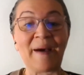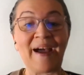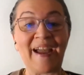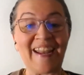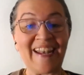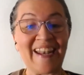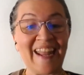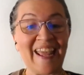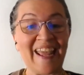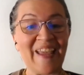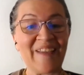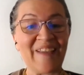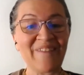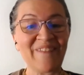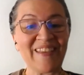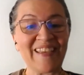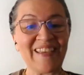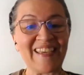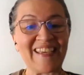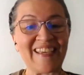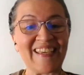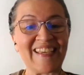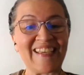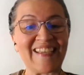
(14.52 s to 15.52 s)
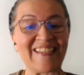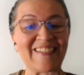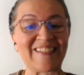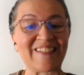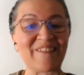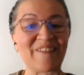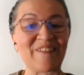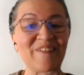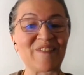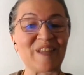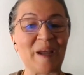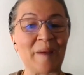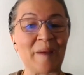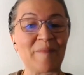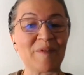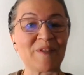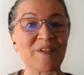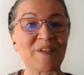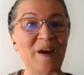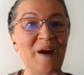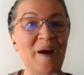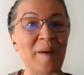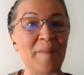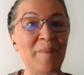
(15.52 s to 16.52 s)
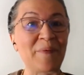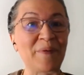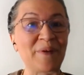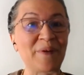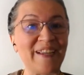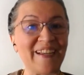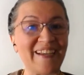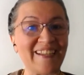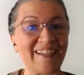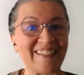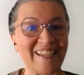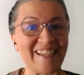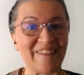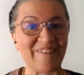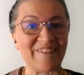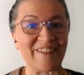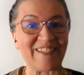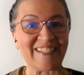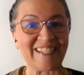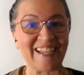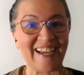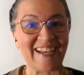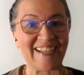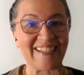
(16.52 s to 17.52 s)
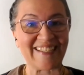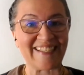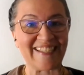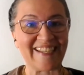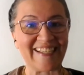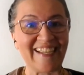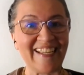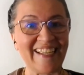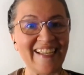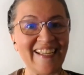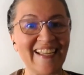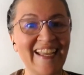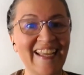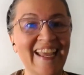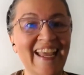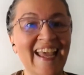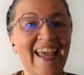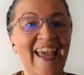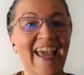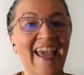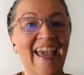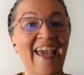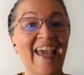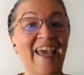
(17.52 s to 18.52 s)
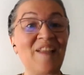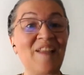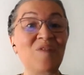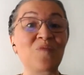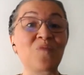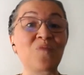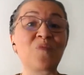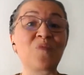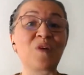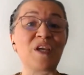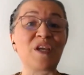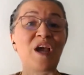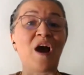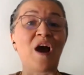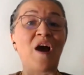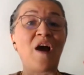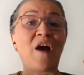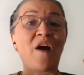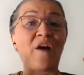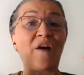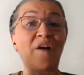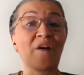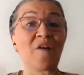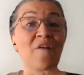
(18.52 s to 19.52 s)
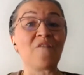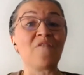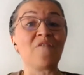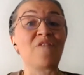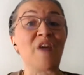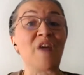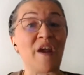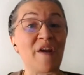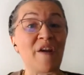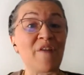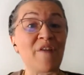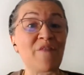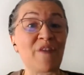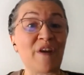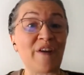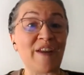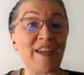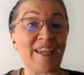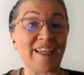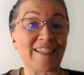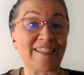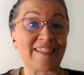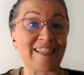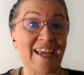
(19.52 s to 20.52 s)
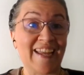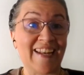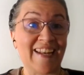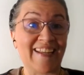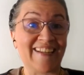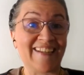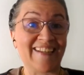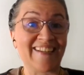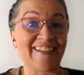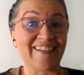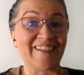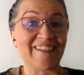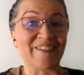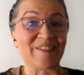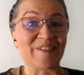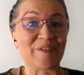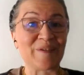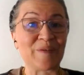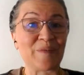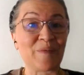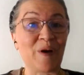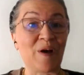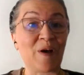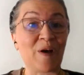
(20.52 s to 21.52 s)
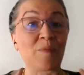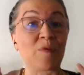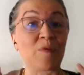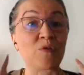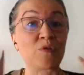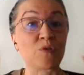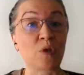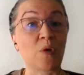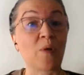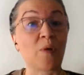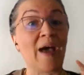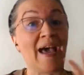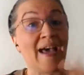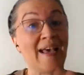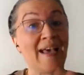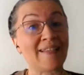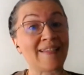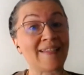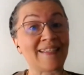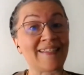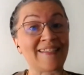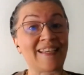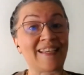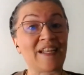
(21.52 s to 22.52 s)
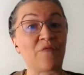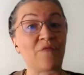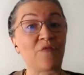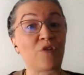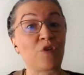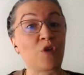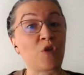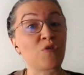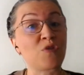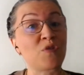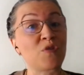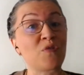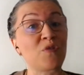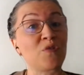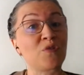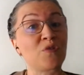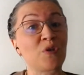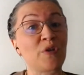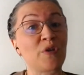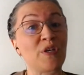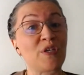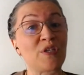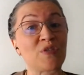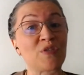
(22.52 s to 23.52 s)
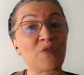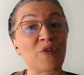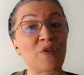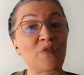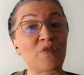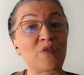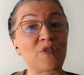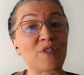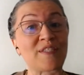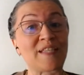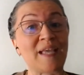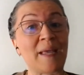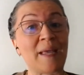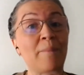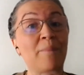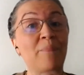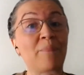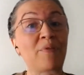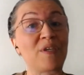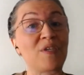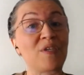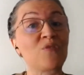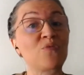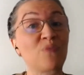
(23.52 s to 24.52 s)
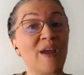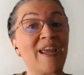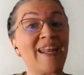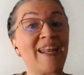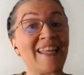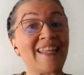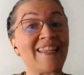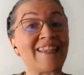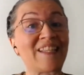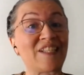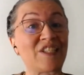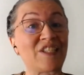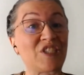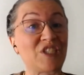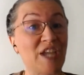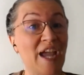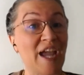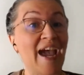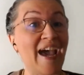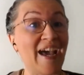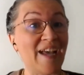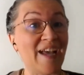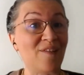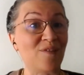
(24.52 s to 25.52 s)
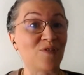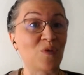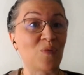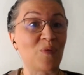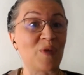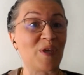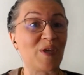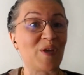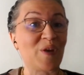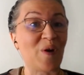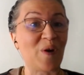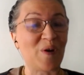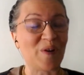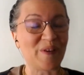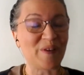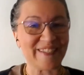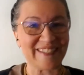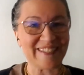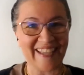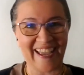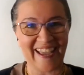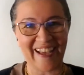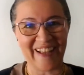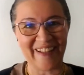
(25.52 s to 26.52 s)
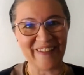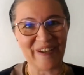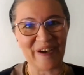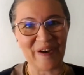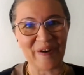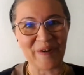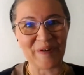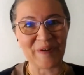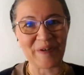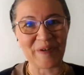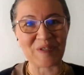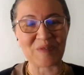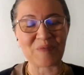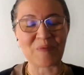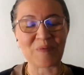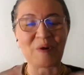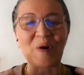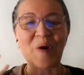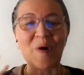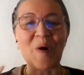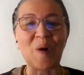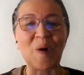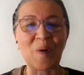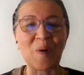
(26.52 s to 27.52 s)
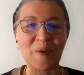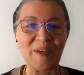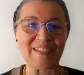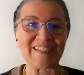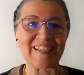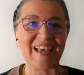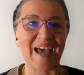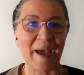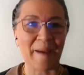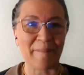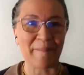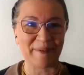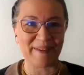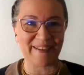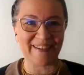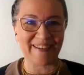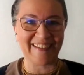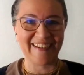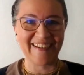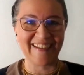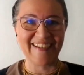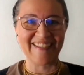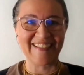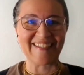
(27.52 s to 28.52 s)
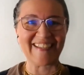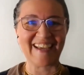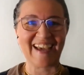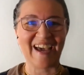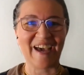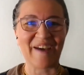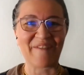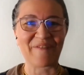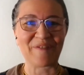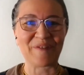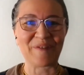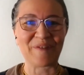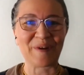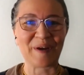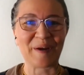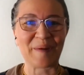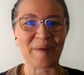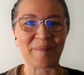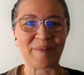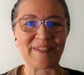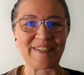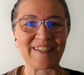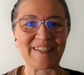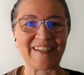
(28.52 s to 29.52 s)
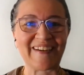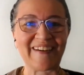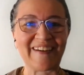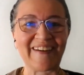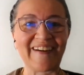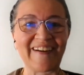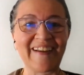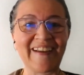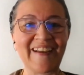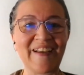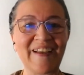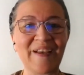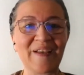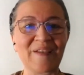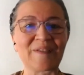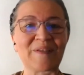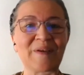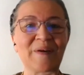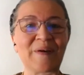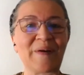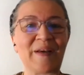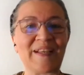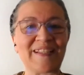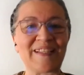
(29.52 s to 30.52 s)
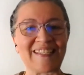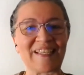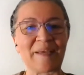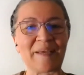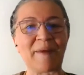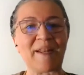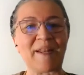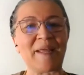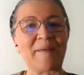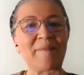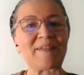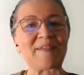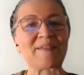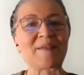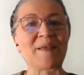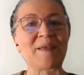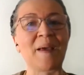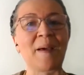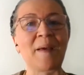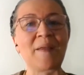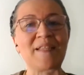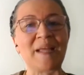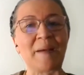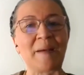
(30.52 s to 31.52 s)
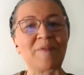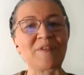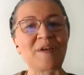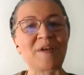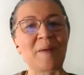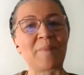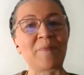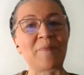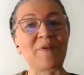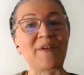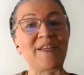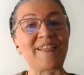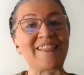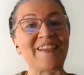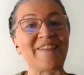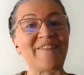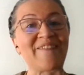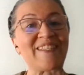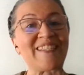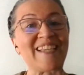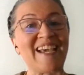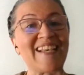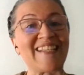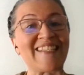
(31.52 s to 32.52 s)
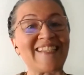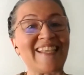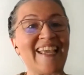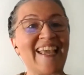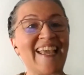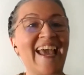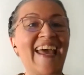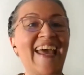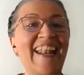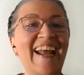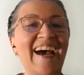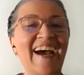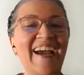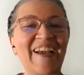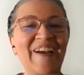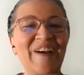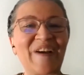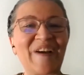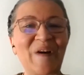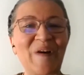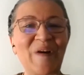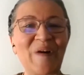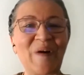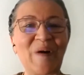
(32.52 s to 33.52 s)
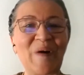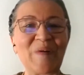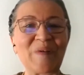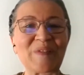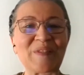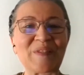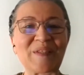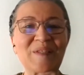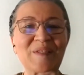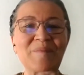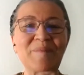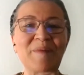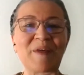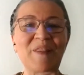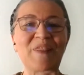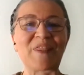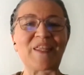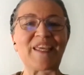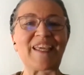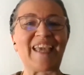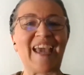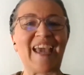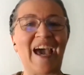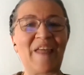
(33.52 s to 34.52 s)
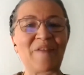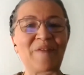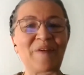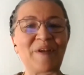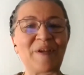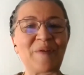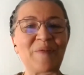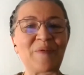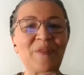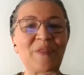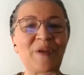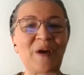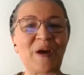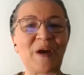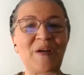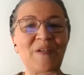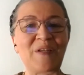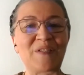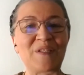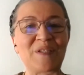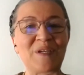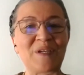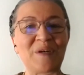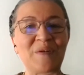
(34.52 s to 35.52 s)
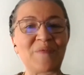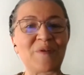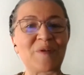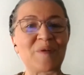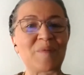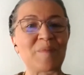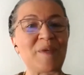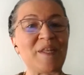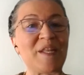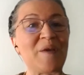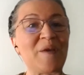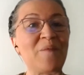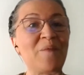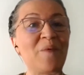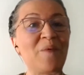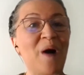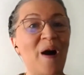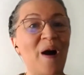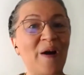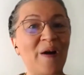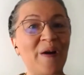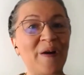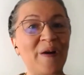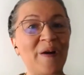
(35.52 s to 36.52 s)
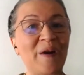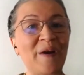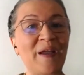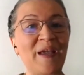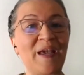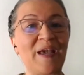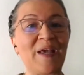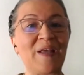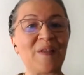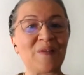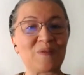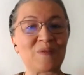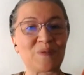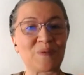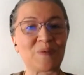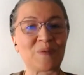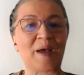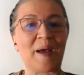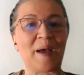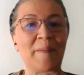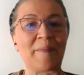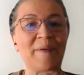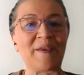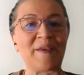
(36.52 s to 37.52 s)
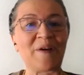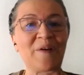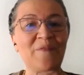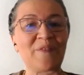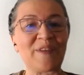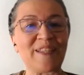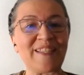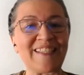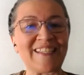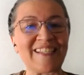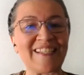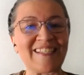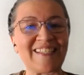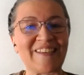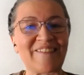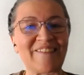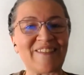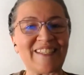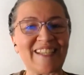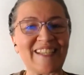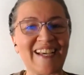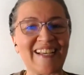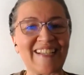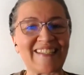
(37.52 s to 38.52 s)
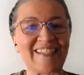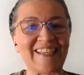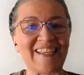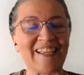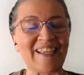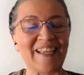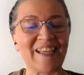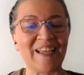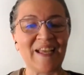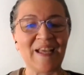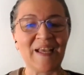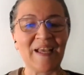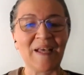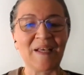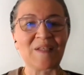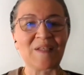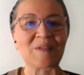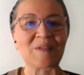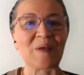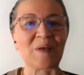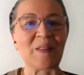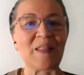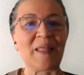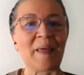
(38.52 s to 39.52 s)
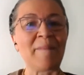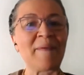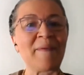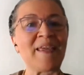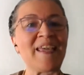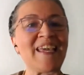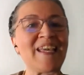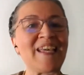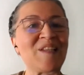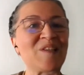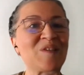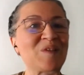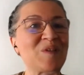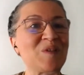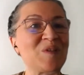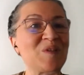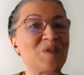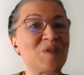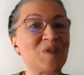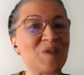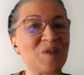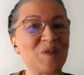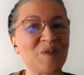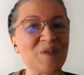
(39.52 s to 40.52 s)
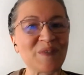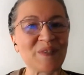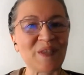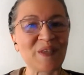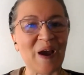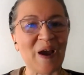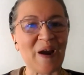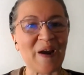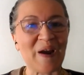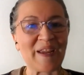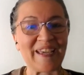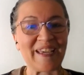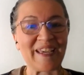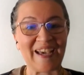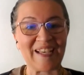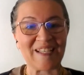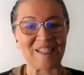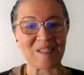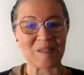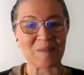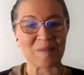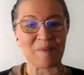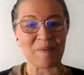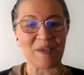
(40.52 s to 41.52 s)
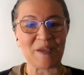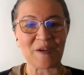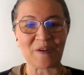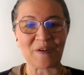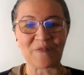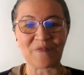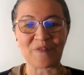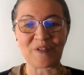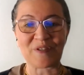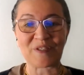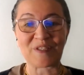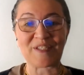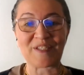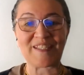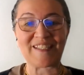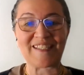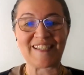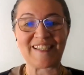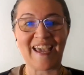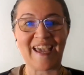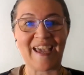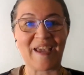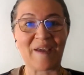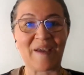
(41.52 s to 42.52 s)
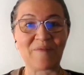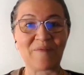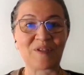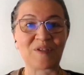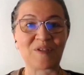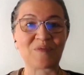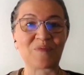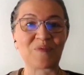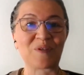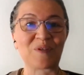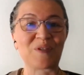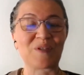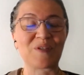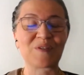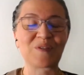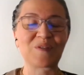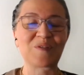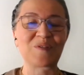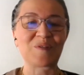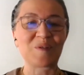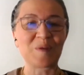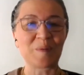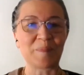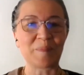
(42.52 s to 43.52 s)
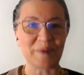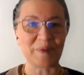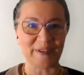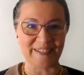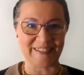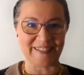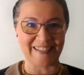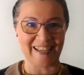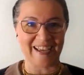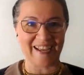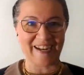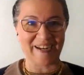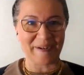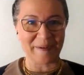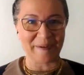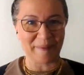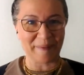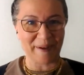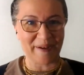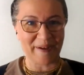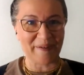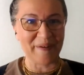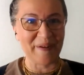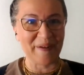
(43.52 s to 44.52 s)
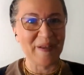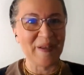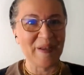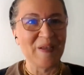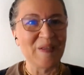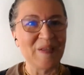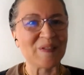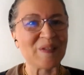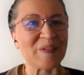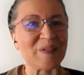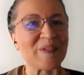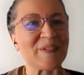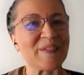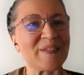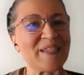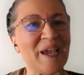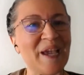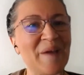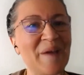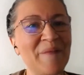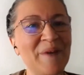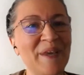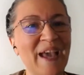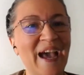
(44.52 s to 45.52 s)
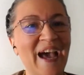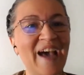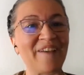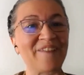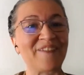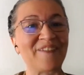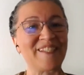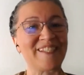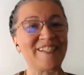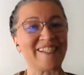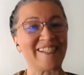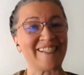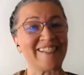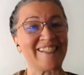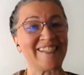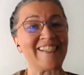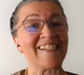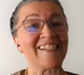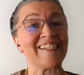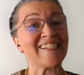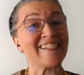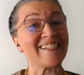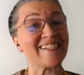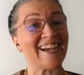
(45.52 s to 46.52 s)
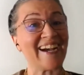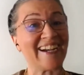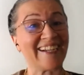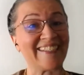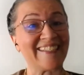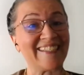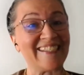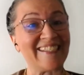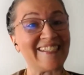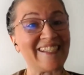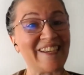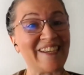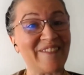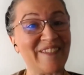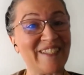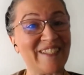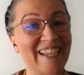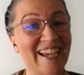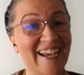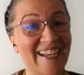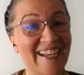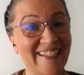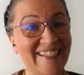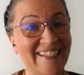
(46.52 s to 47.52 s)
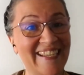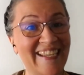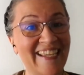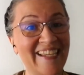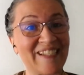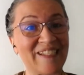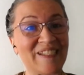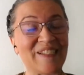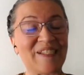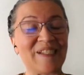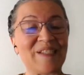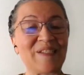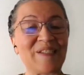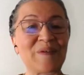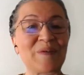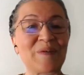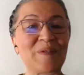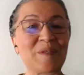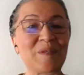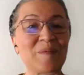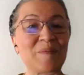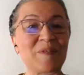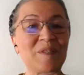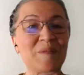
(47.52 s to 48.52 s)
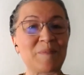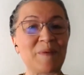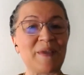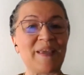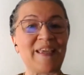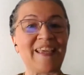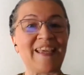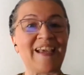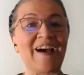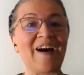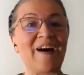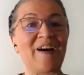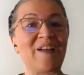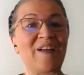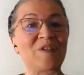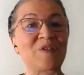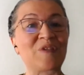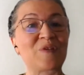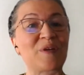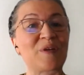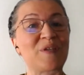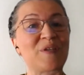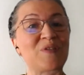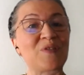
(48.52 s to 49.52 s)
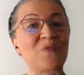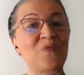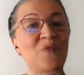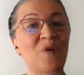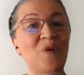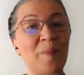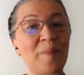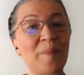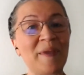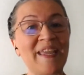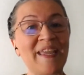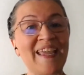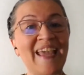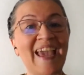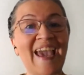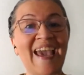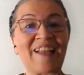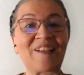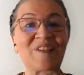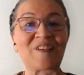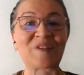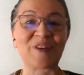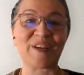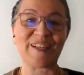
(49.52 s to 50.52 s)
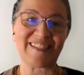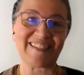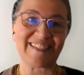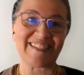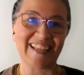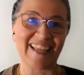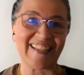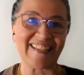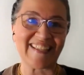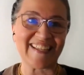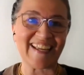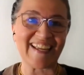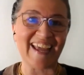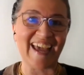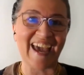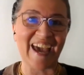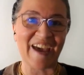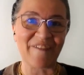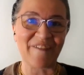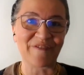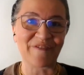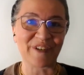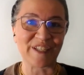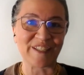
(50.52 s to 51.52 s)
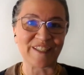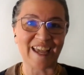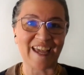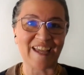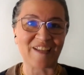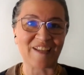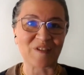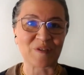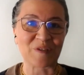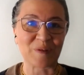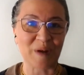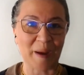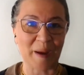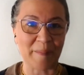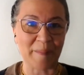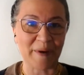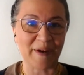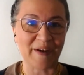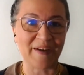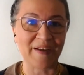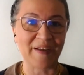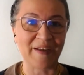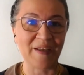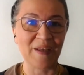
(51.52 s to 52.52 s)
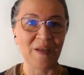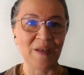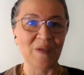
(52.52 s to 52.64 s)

My name is Damodar Priya Devi Dasi, and we are very, very excited to welcome you. So as I said, for those of you joining us for the first time, please write in the chat so we can all say hello, because we're always happy to have newcomers here. So as I said, my name is Damodar Priya Devi Dasi, and I co-host this monthly gathering with our dear Rukmini Walker and Surabhi Govinda Devi Dasi. So let me introduce our guest speaker for today, which we're super excited about. So today we have Citi-Śakti Devi Dasi, and she's going to be speaking on transforming and transcending everyday trauma.